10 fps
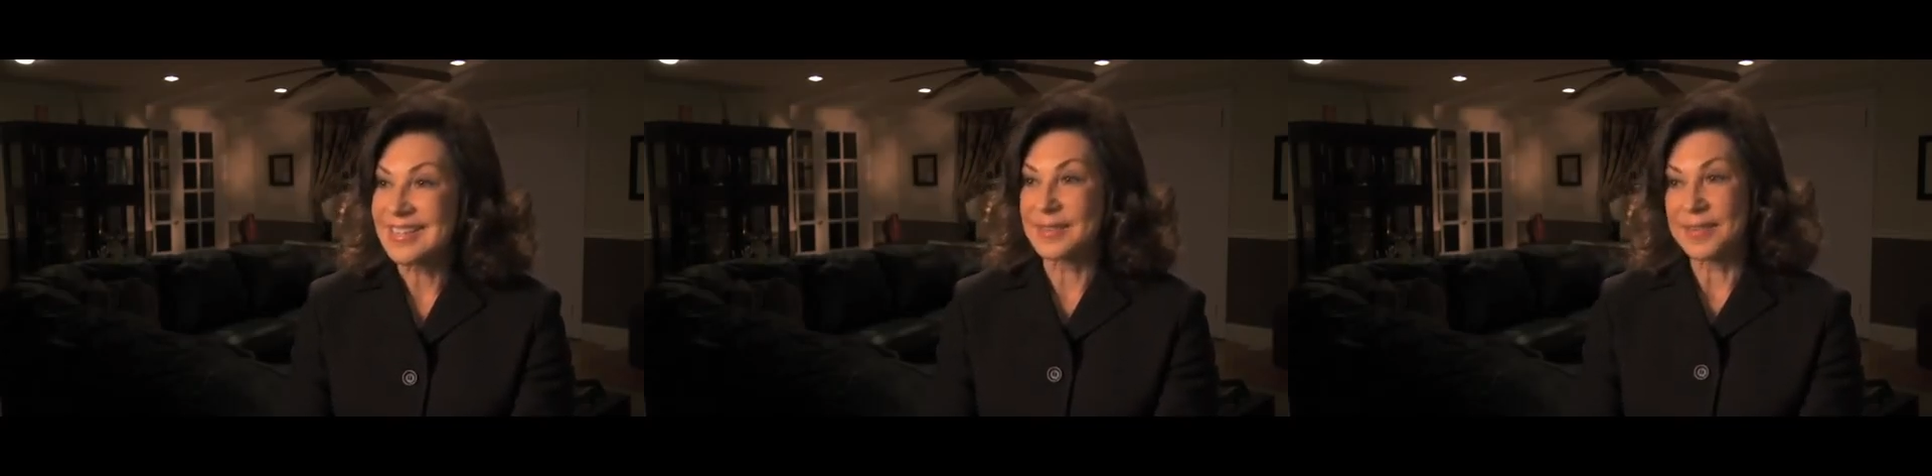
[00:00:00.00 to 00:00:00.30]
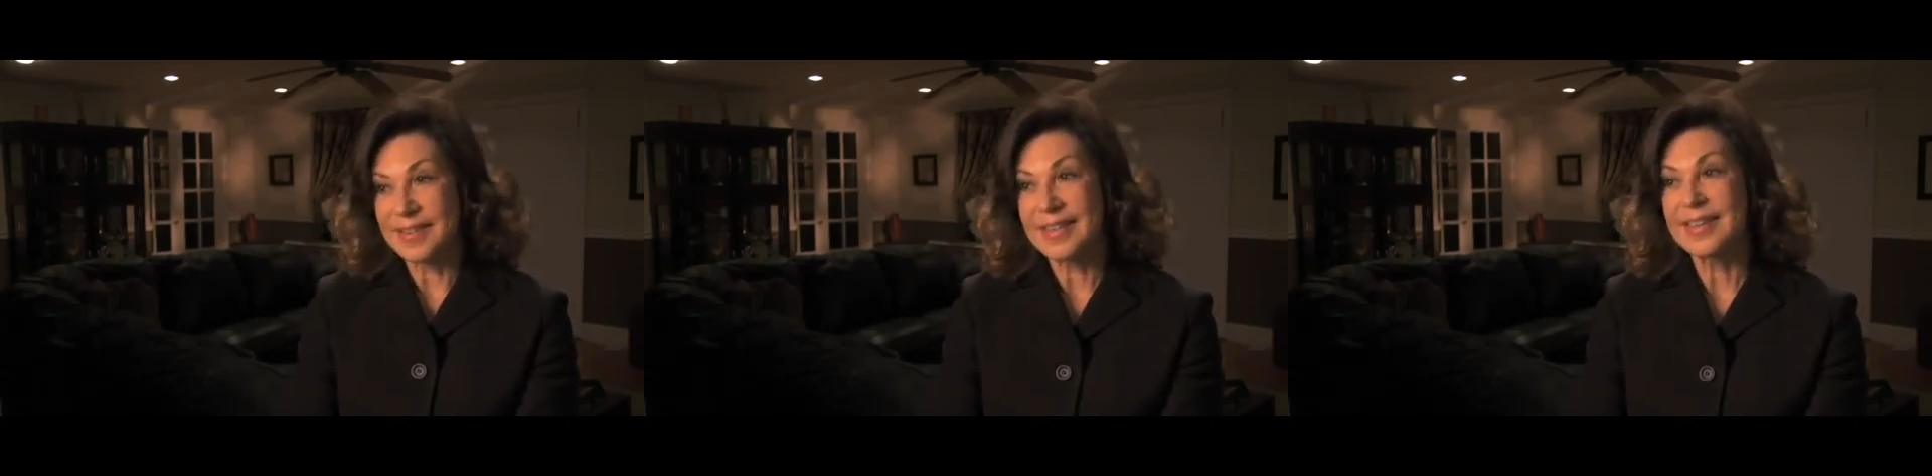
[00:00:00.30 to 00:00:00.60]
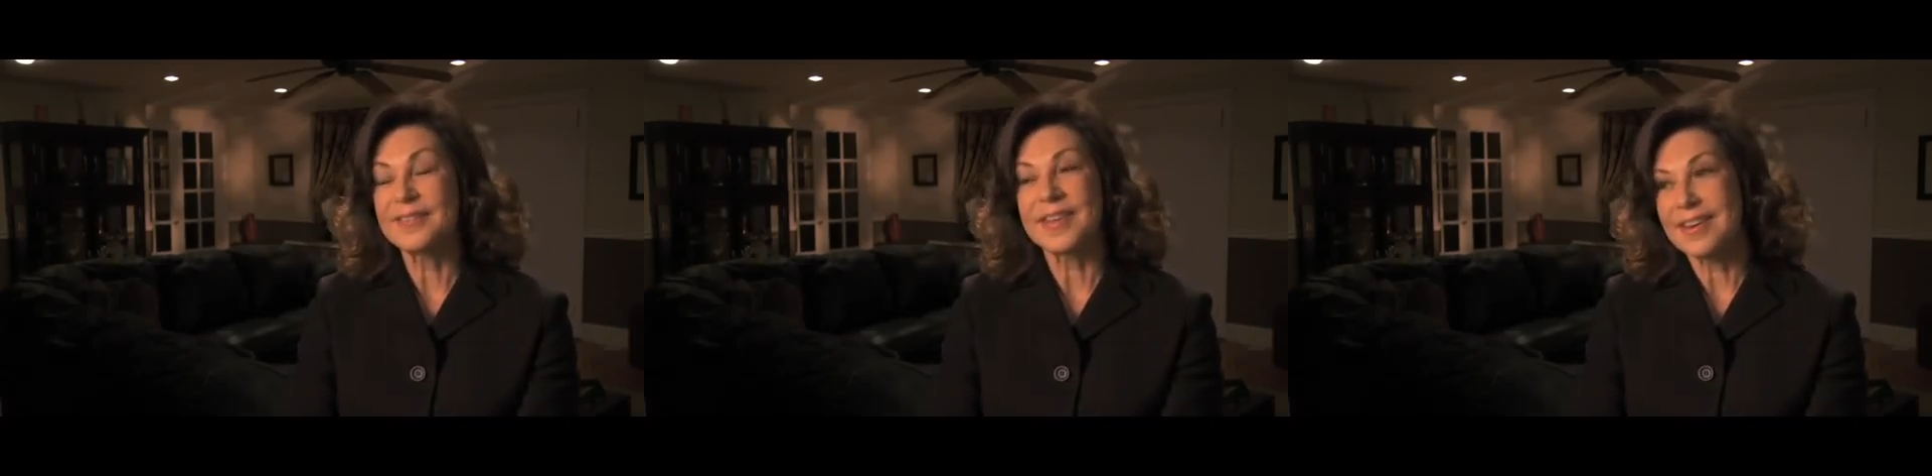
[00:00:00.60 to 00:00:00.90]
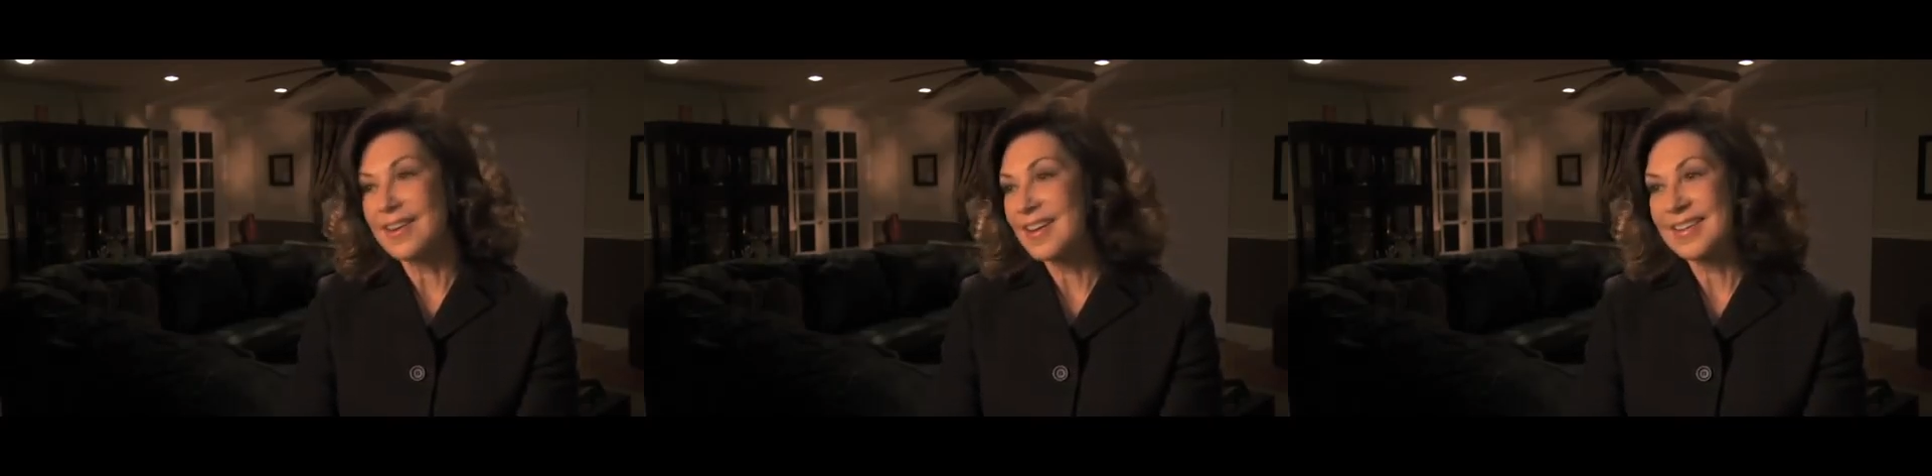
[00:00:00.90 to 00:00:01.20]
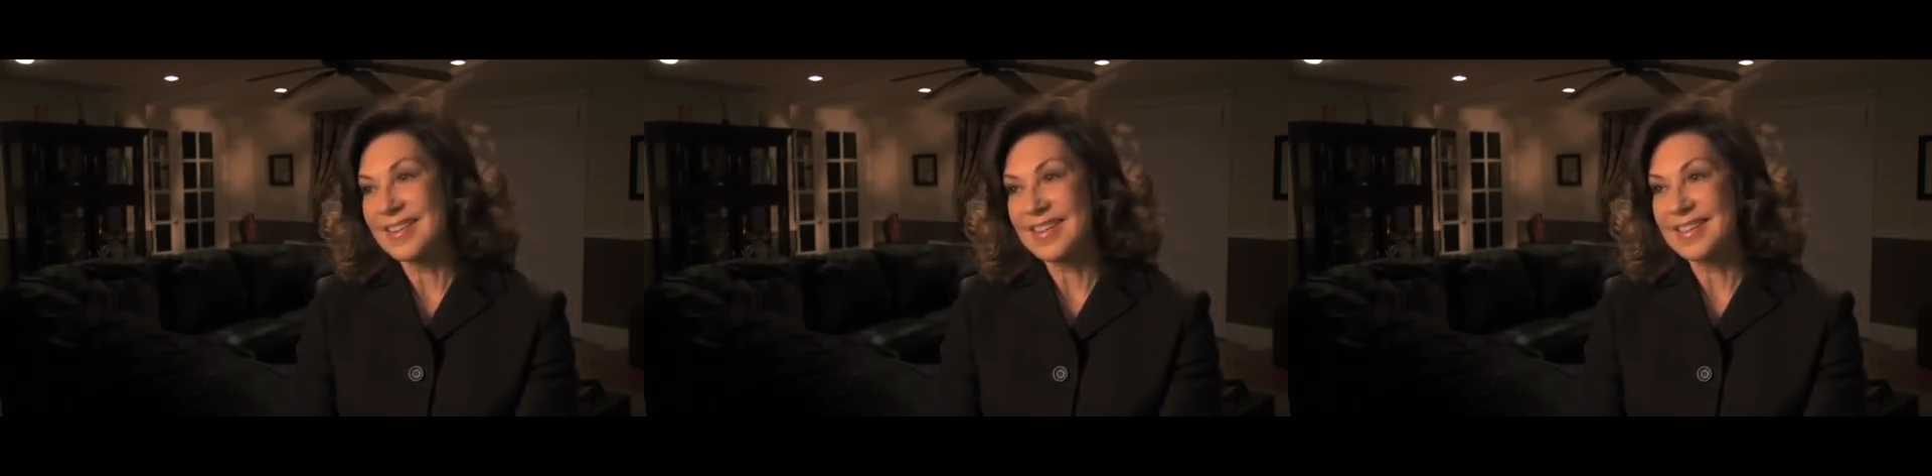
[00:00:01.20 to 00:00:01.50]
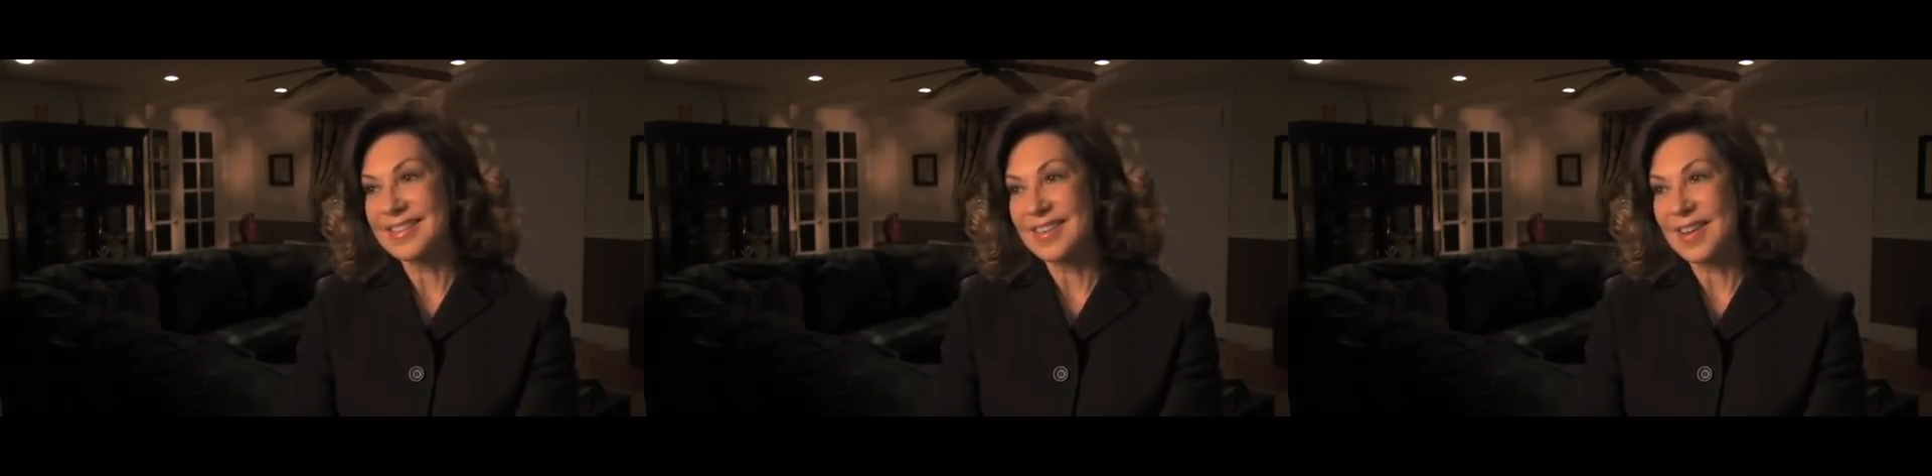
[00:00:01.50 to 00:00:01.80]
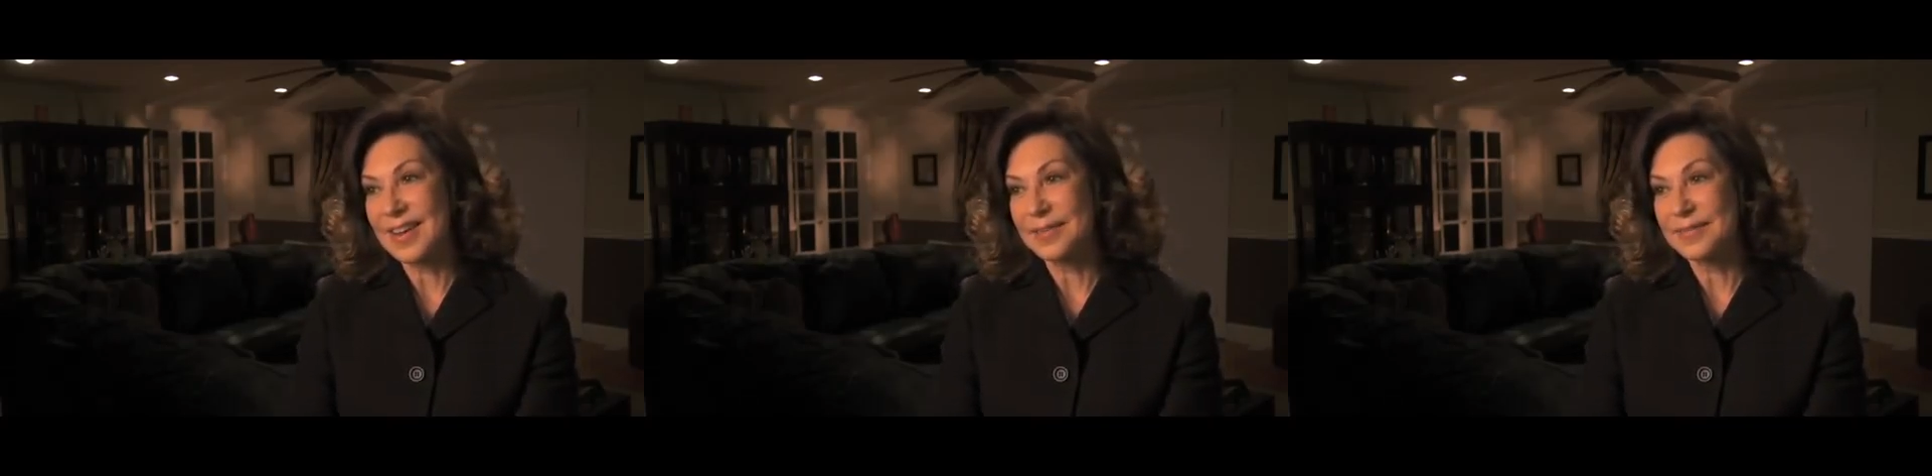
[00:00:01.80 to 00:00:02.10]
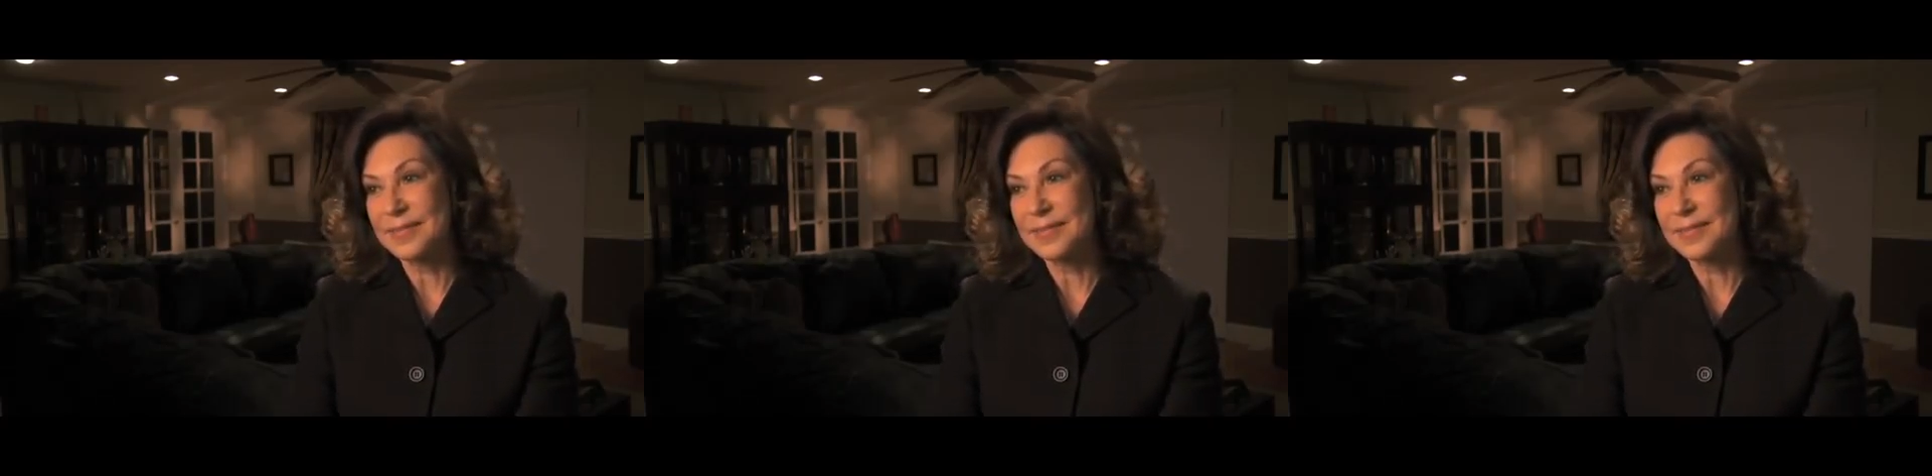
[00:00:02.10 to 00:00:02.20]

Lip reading: to live a non-theist life.